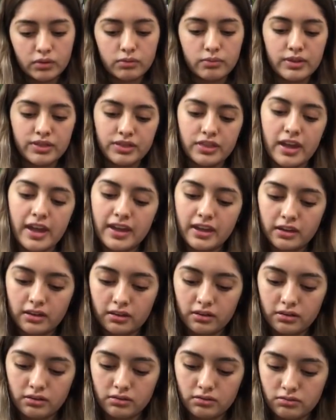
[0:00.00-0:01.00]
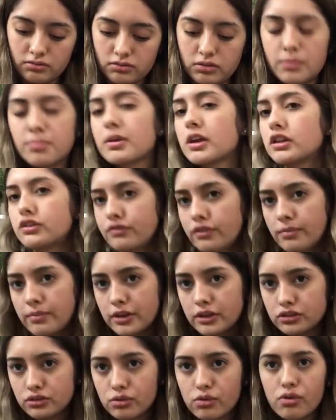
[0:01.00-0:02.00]
with like some kids from
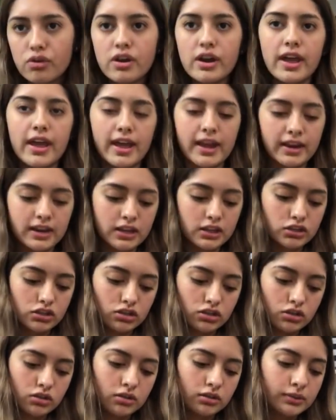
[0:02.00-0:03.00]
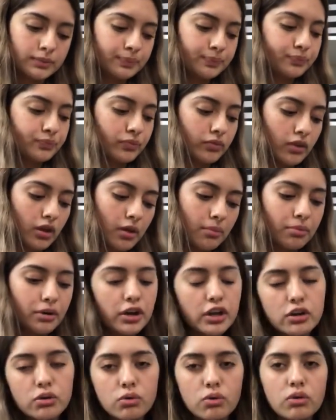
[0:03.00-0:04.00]
my school, and it's
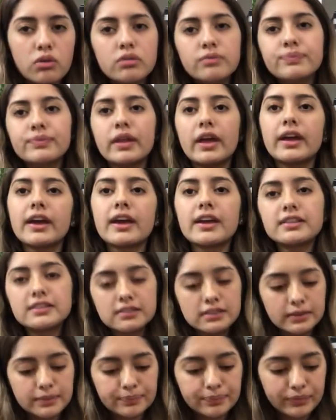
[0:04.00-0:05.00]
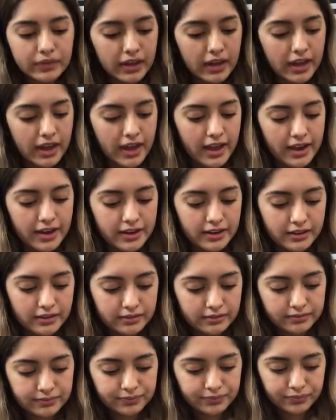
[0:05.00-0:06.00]
pretty cool, I guess. And
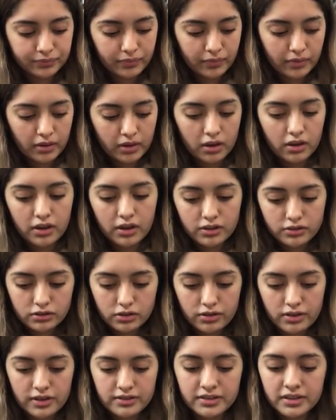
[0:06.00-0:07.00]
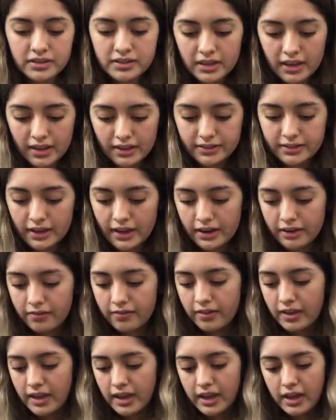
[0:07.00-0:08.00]
so this is the inside
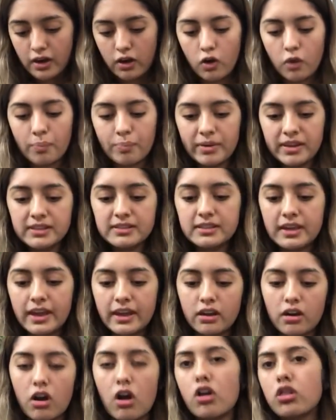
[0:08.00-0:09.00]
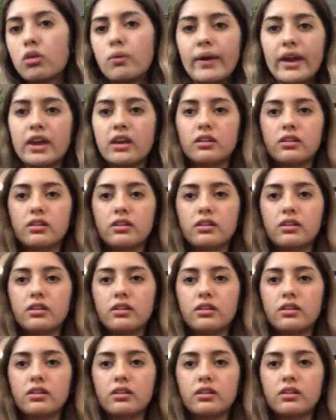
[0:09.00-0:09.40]
of it. It opens like all the way,